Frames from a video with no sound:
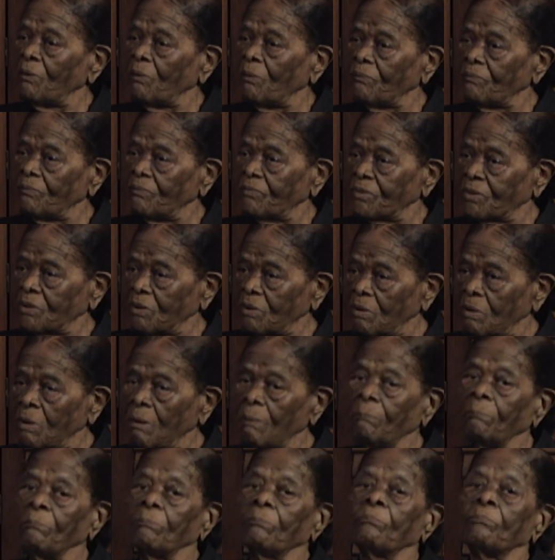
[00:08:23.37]
storm.
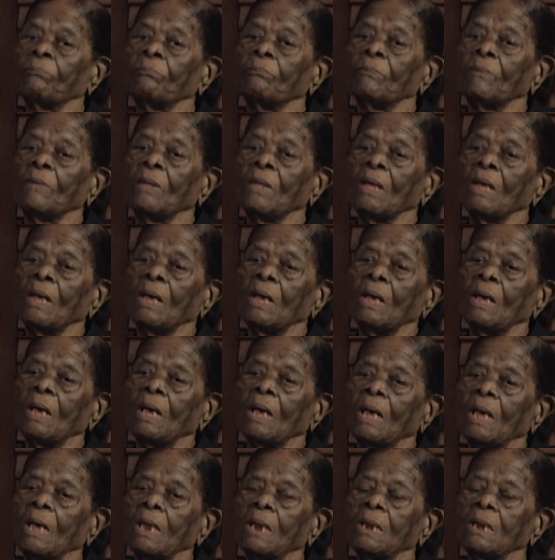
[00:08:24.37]
And
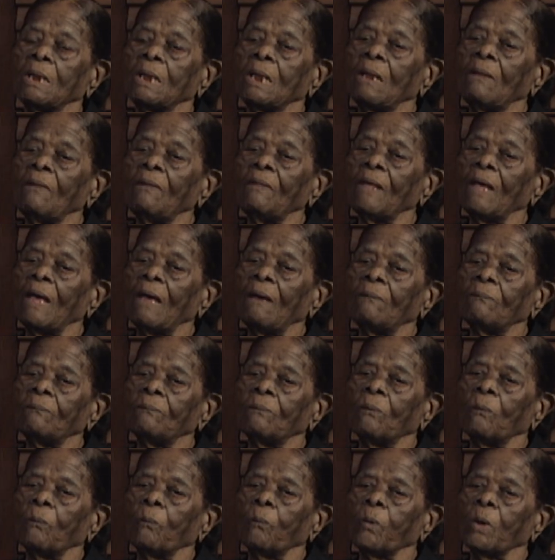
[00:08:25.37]
in that,
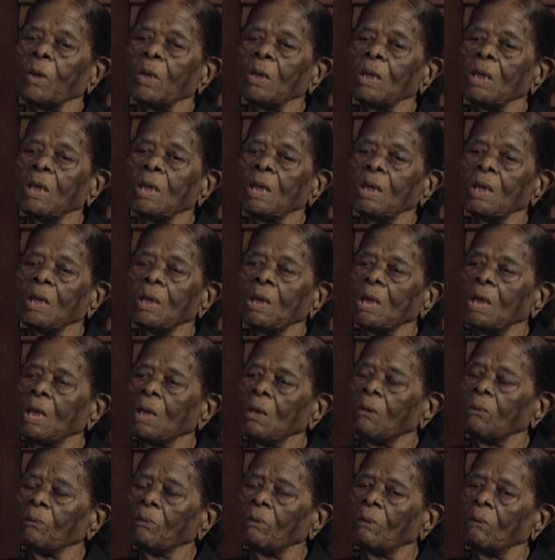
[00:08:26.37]
we
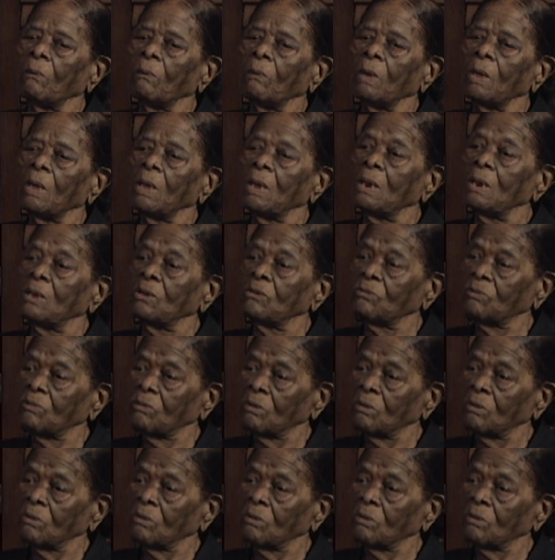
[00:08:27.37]
in this